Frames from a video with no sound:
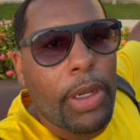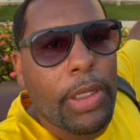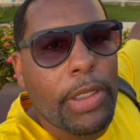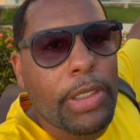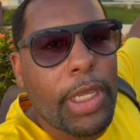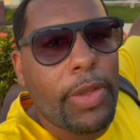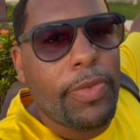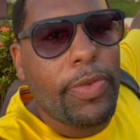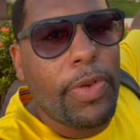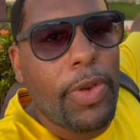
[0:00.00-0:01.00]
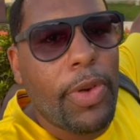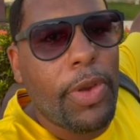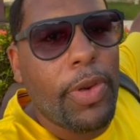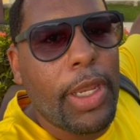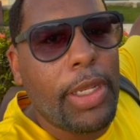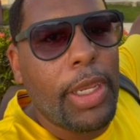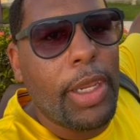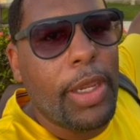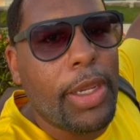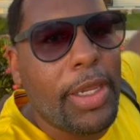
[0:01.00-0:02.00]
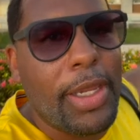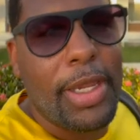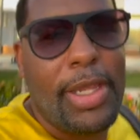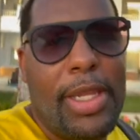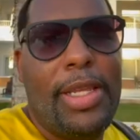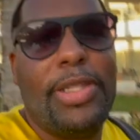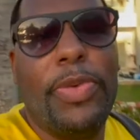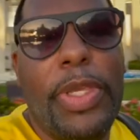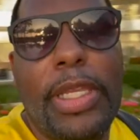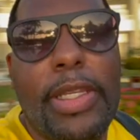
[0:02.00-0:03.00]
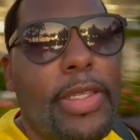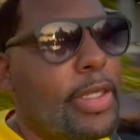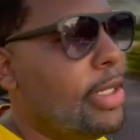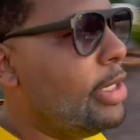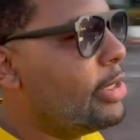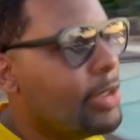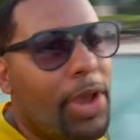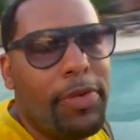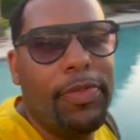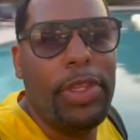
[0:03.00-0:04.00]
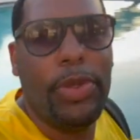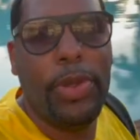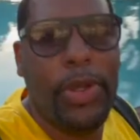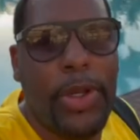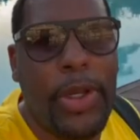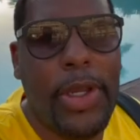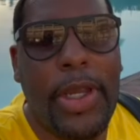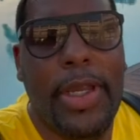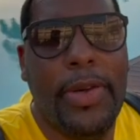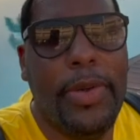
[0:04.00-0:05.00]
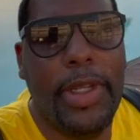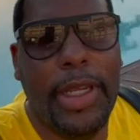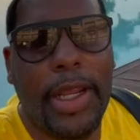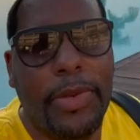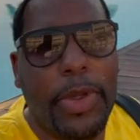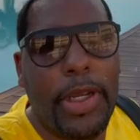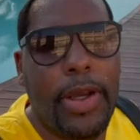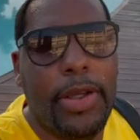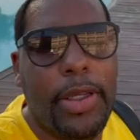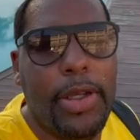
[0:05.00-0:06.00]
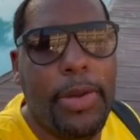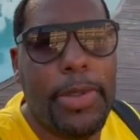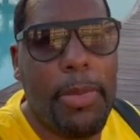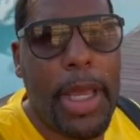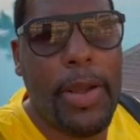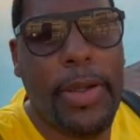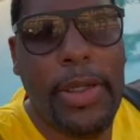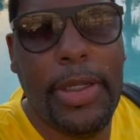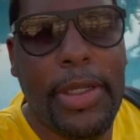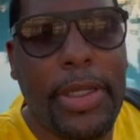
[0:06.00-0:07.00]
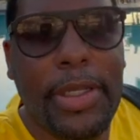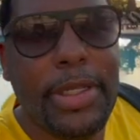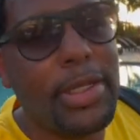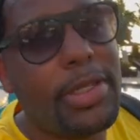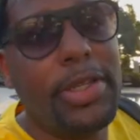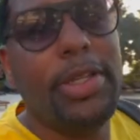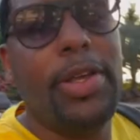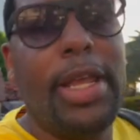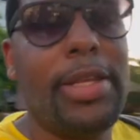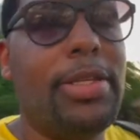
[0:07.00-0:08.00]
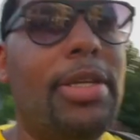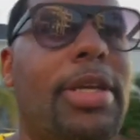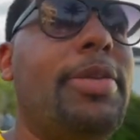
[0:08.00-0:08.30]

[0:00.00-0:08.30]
Second floor right there. So we get to see, this is our view. We're looking out the window, you know what I'm talking about? So you know that's good.